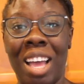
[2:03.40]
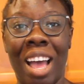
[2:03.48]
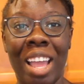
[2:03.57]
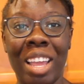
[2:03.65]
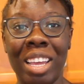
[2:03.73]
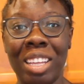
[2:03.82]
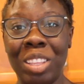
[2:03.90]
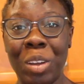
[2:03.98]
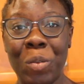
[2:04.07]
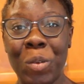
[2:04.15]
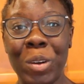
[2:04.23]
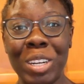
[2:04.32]
I look
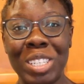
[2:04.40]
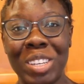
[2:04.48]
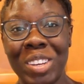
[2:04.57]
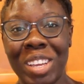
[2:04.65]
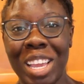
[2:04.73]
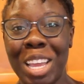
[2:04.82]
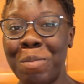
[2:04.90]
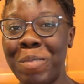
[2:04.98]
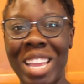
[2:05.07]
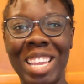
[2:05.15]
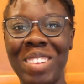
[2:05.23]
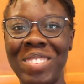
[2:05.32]
forward to cooking and
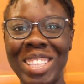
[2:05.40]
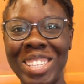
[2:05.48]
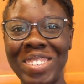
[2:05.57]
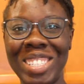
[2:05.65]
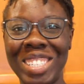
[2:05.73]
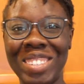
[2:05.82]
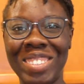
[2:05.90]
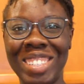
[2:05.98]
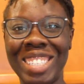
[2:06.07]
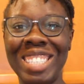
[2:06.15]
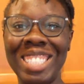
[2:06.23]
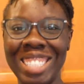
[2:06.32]
baking with you soon.